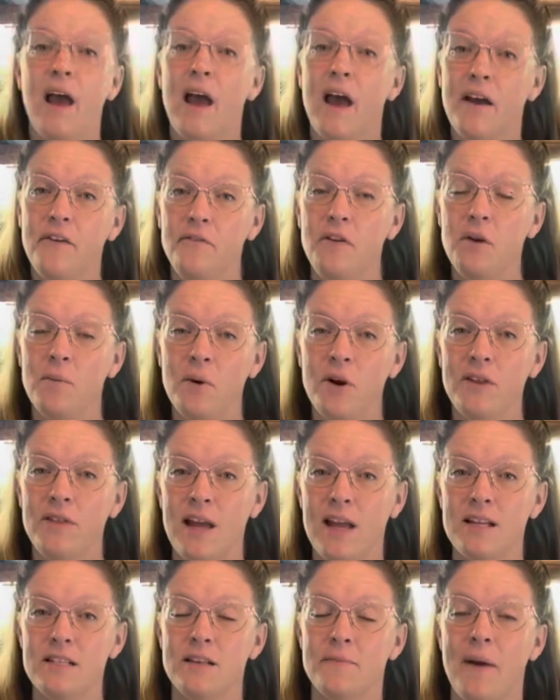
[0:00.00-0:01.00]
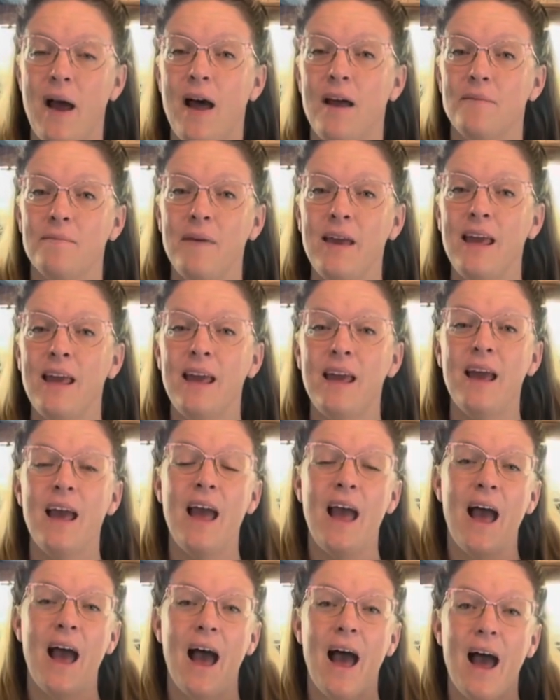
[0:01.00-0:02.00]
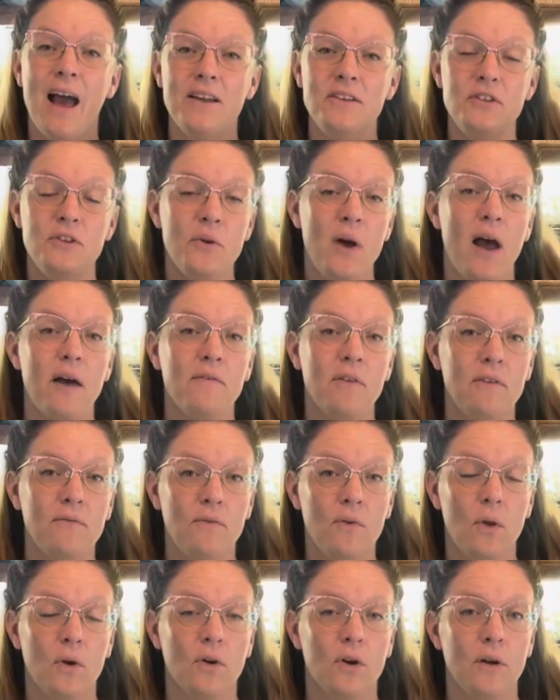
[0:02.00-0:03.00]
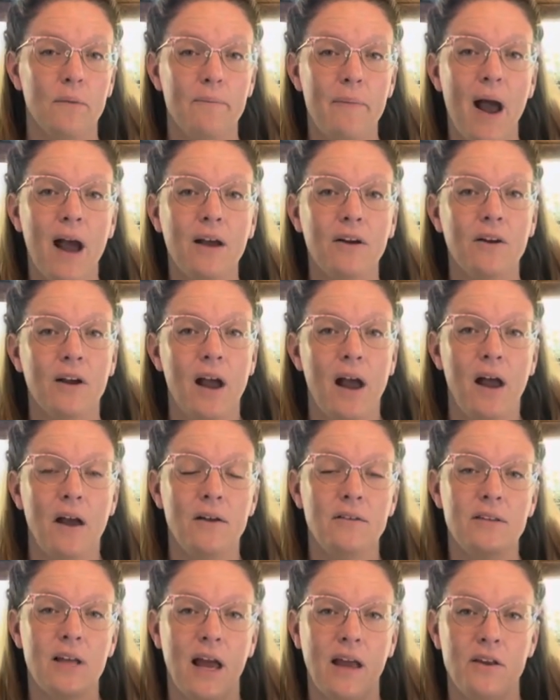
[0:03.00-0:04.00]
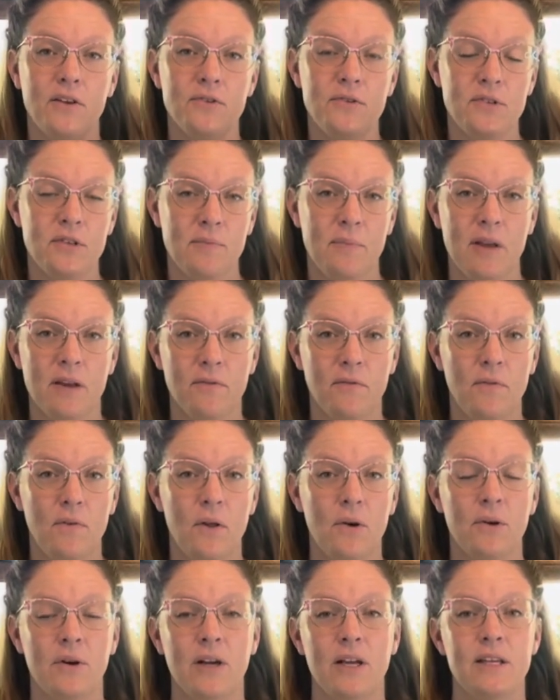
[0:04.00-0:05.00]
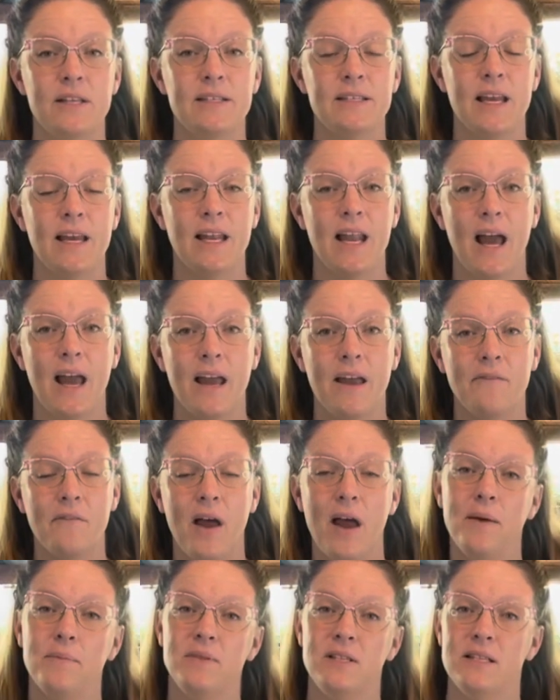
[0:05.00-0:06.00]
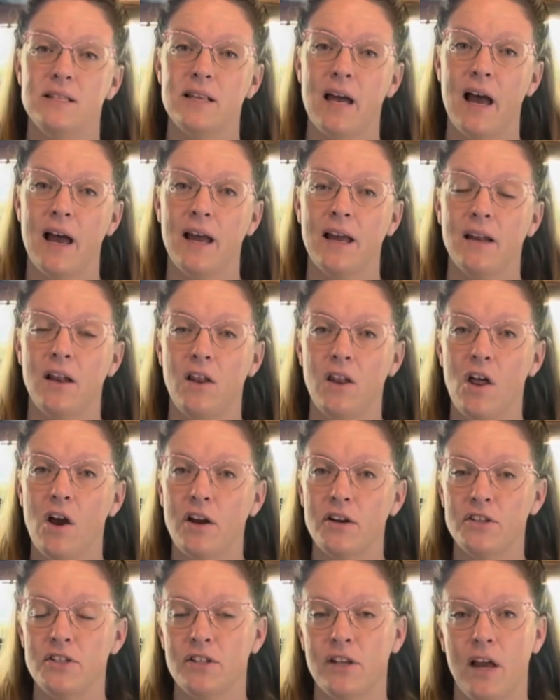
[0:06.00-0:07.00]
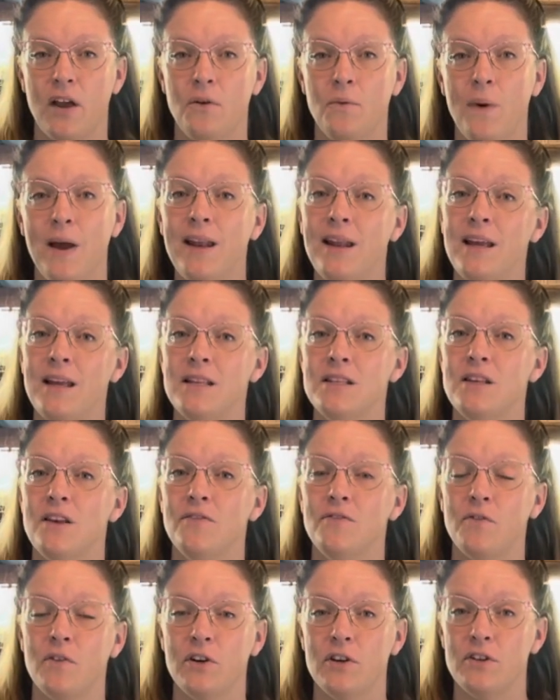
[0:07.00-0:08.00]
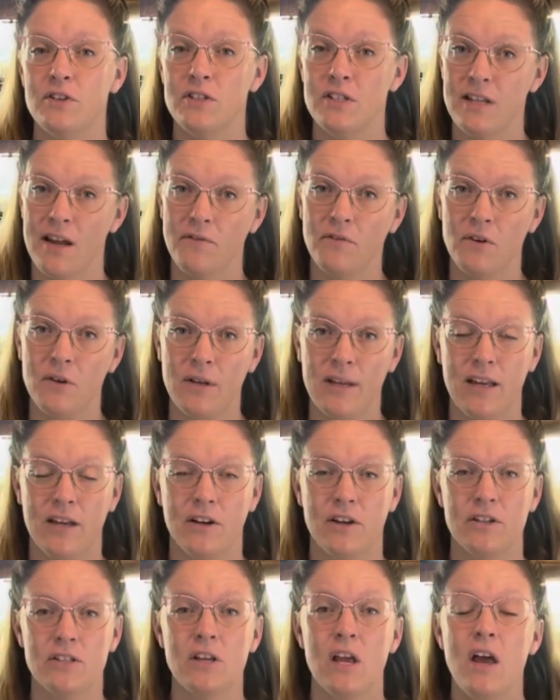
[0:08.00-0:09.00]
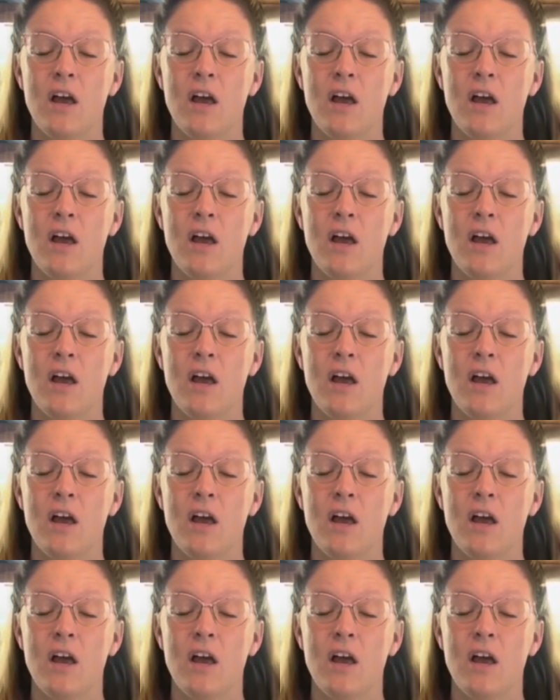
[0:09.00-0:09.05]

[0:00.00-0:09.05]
A few more things about me. I do have a floral background. I used to be a florist, and I have helped design large-scale weddings for several years.